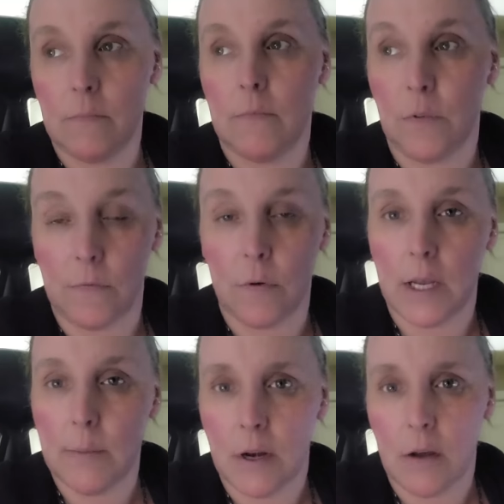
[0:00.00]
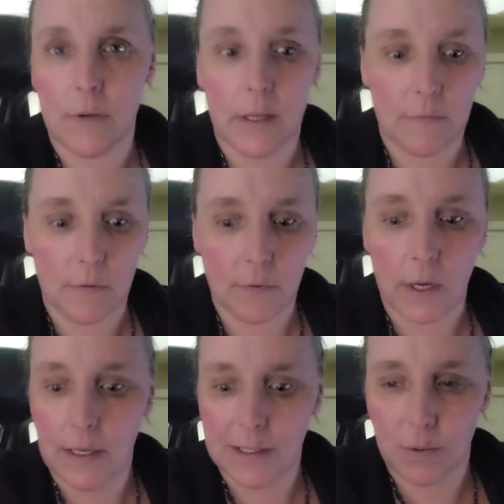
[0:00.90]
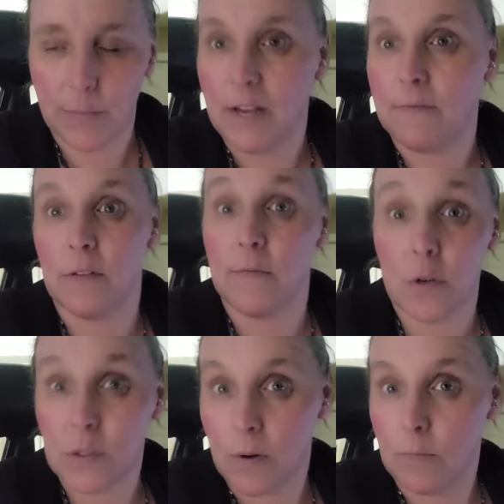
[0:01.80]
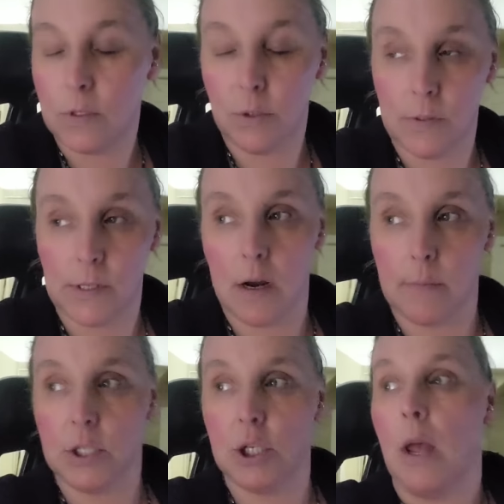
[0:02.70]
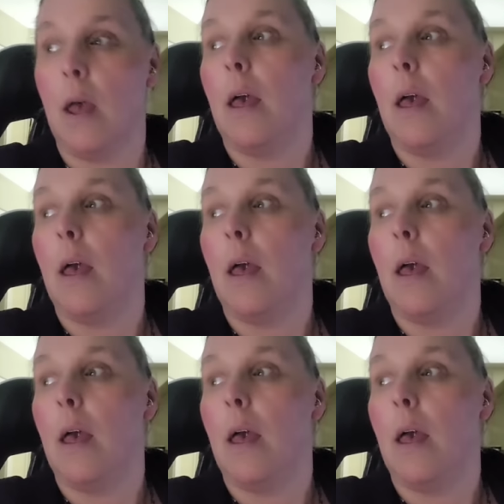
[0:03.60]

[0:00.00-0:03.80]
for free, but not really for free because we paid for the first one, which was garbage.